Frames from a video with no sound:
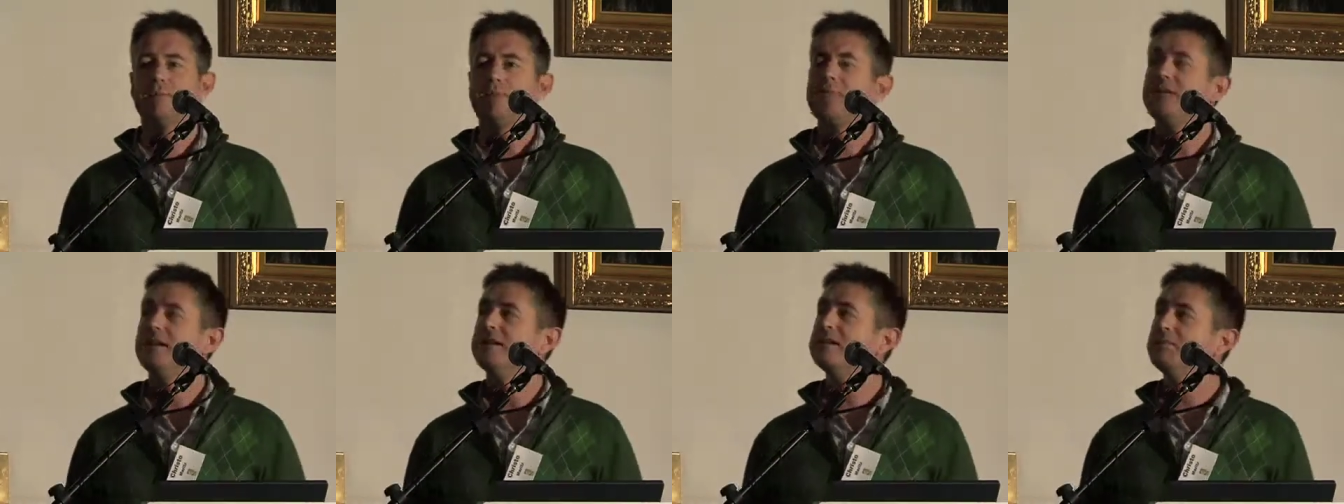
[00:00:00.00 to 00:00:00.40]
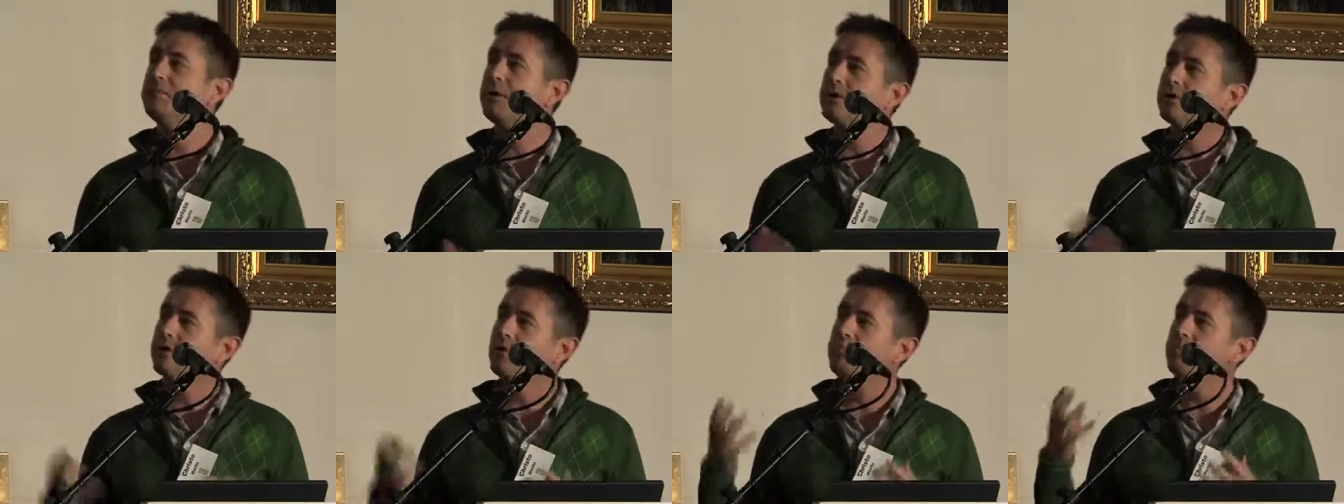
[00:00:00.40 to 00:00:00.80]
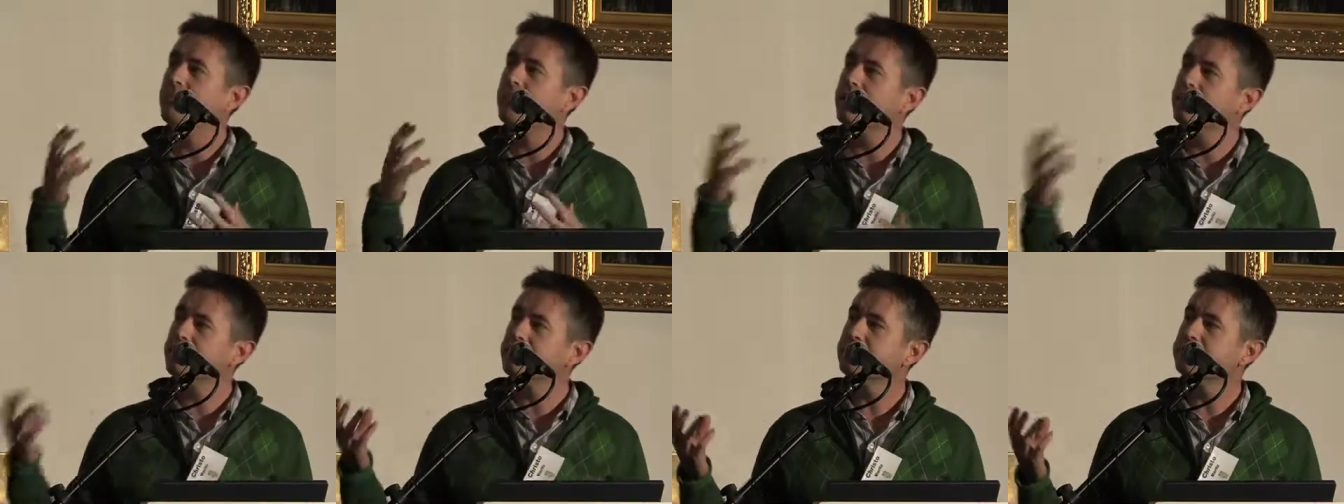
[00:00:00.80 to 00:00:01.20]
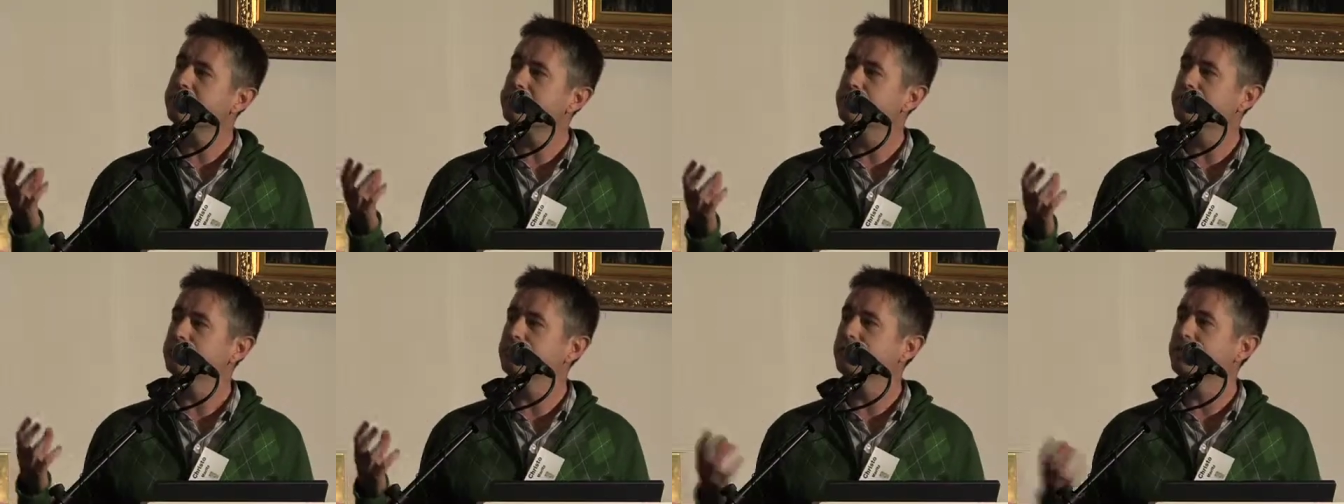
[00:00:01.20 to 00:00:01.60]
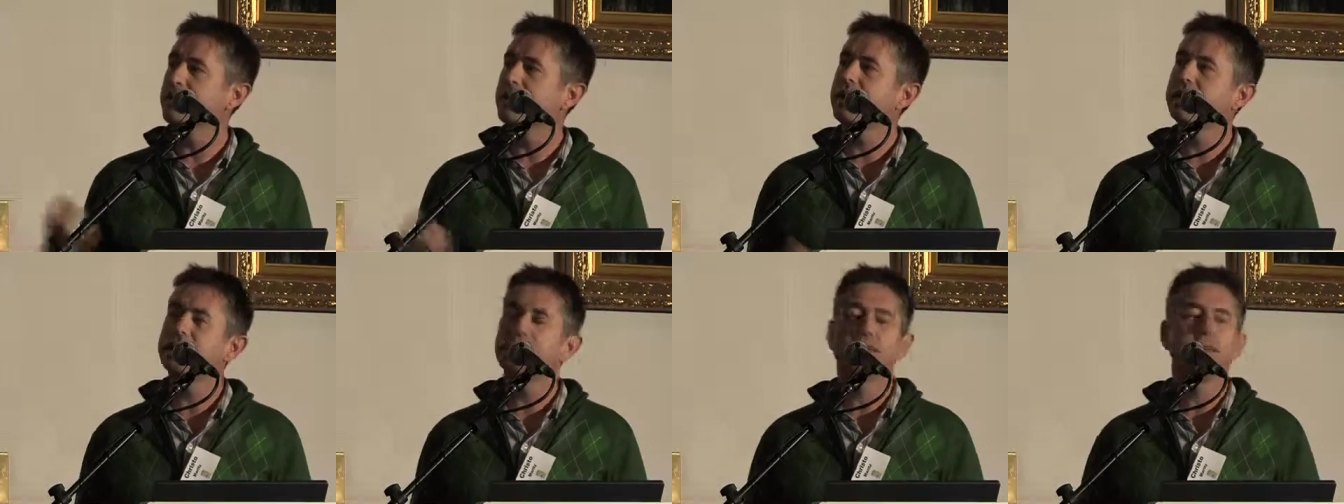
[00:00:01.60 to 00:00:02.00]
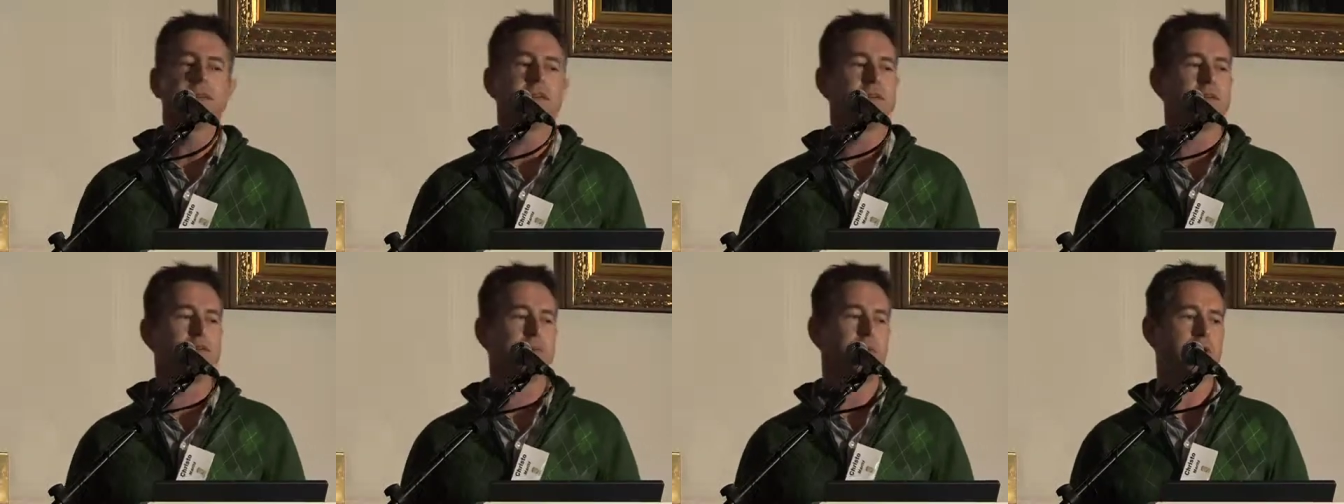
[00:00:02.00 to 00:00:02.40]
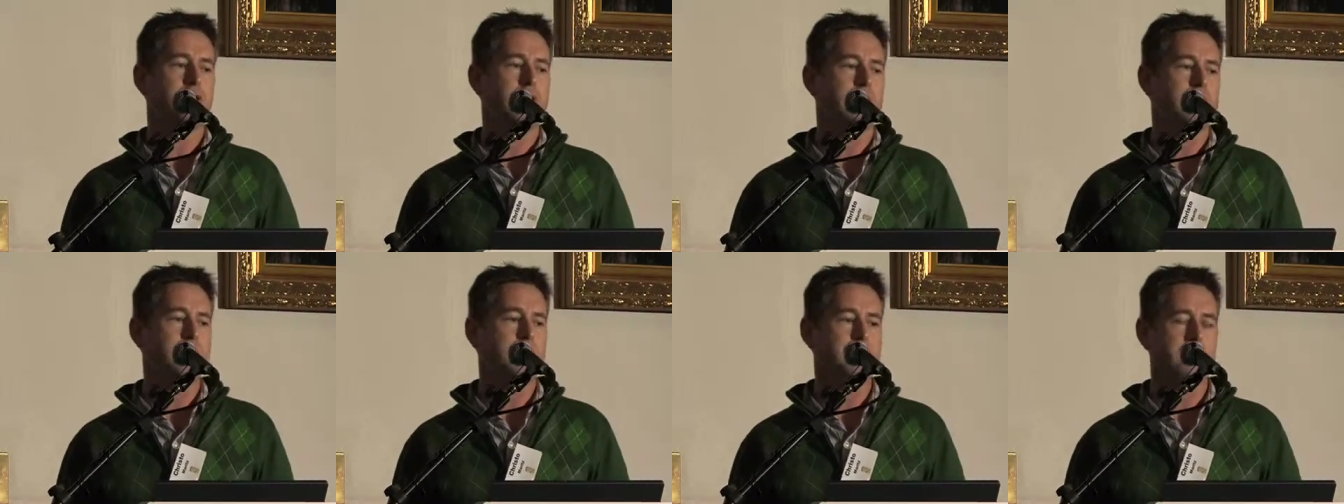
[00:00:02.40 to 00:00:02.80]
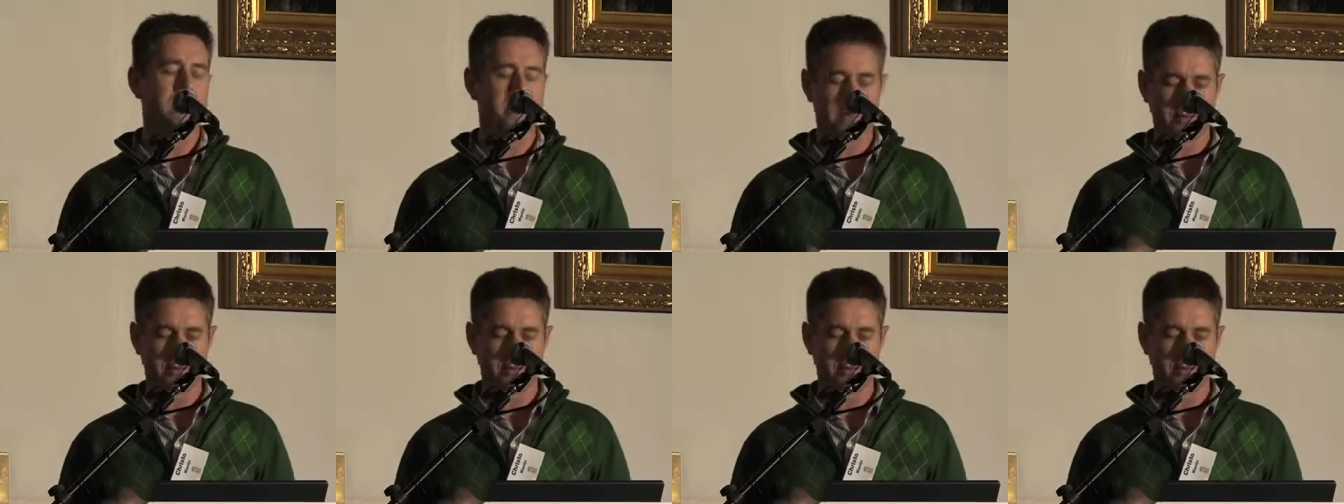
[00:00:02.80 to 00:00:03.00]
And it's about combining the two and getting everybody happy.